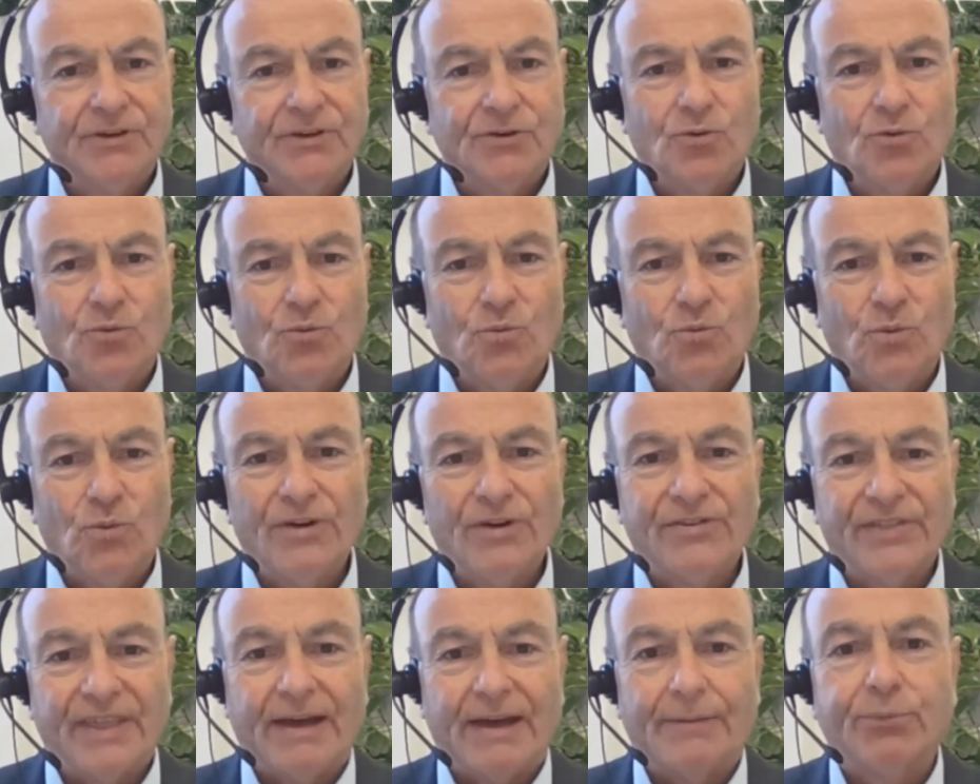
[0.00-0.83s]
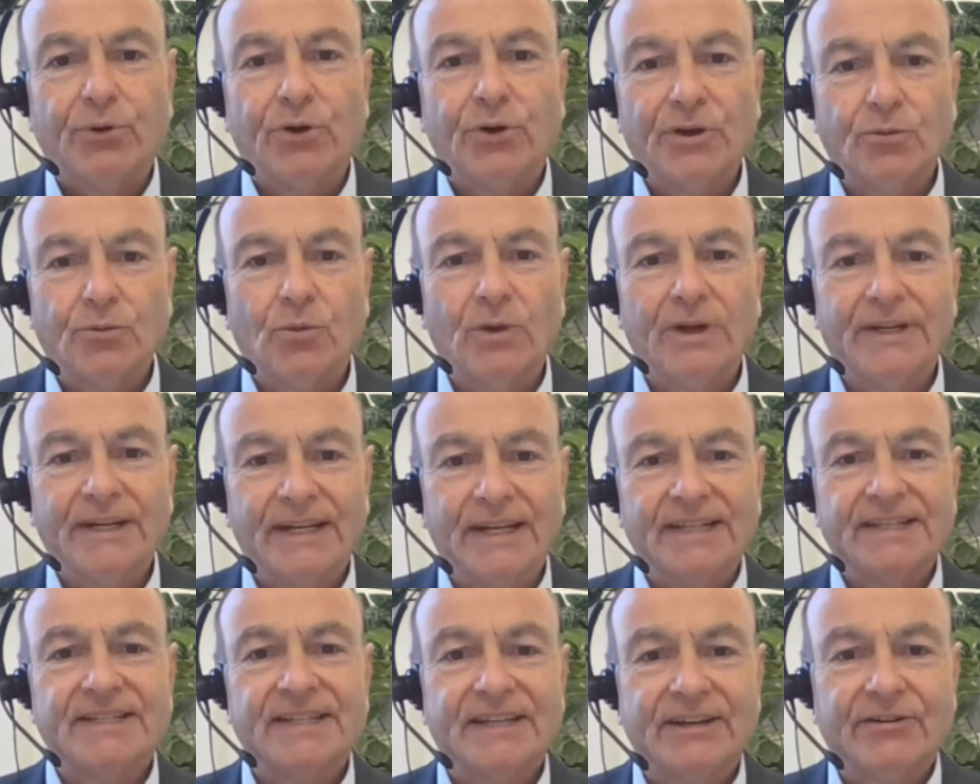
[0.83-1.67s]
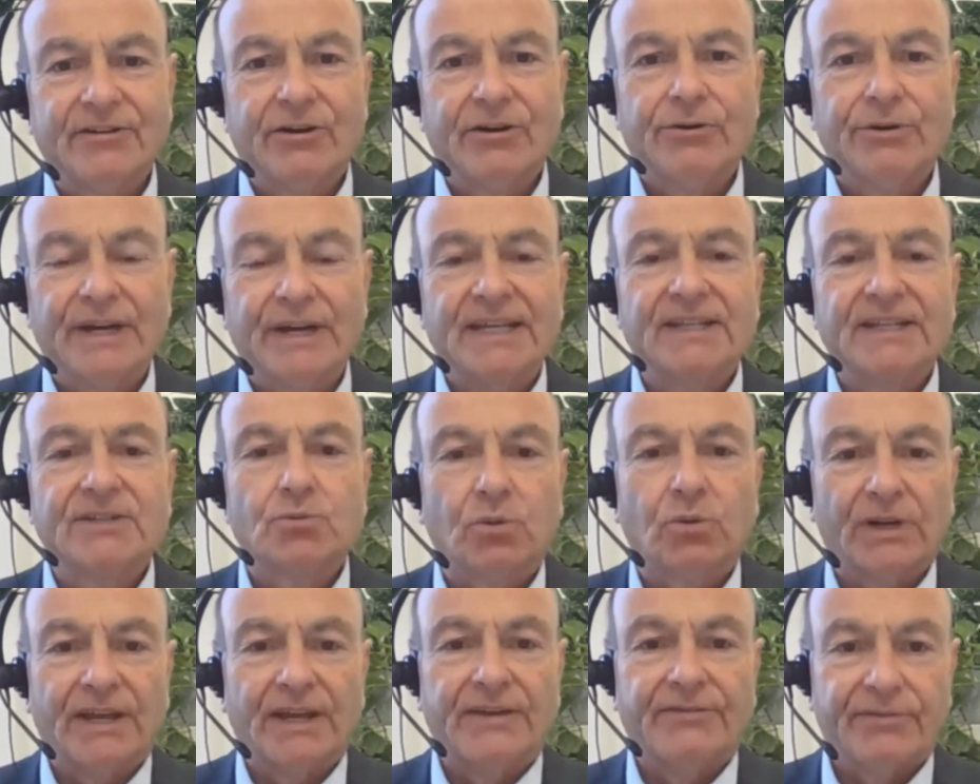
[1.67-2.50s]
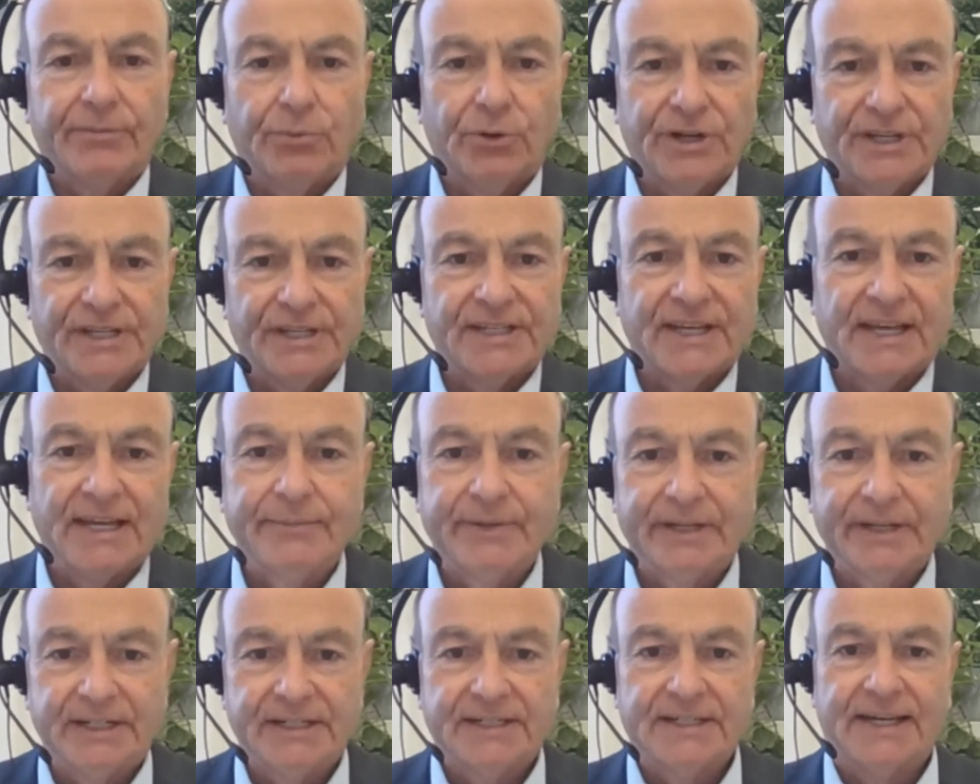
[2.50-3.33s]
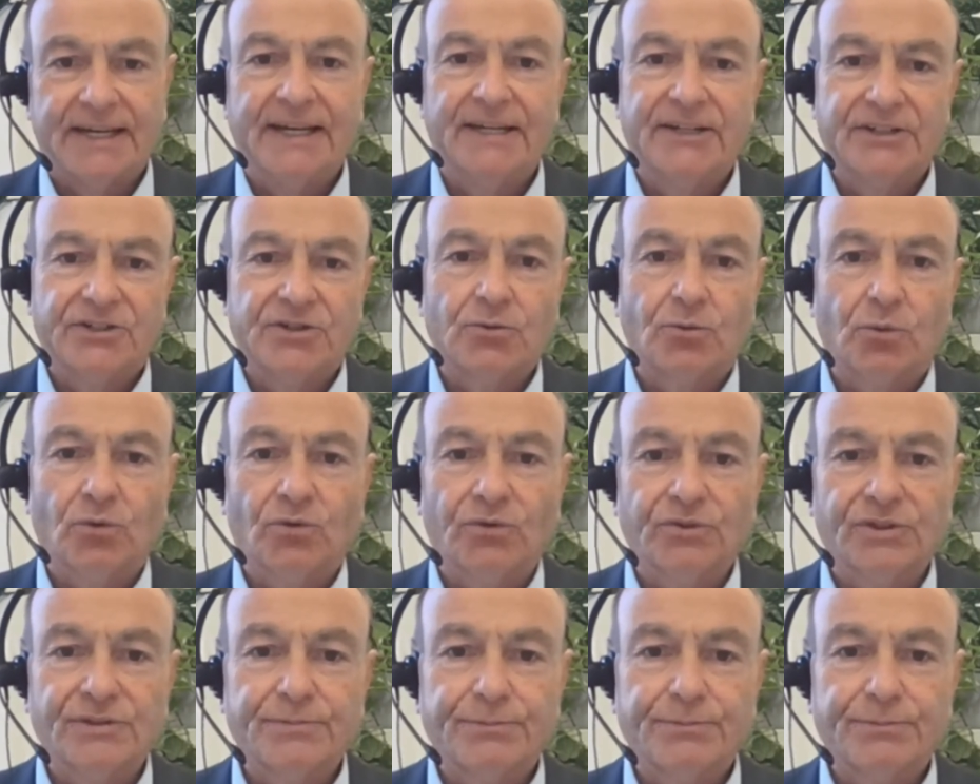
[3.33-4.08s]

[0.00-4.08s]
We're at that point where net zero is what everybody's aiming to get towards,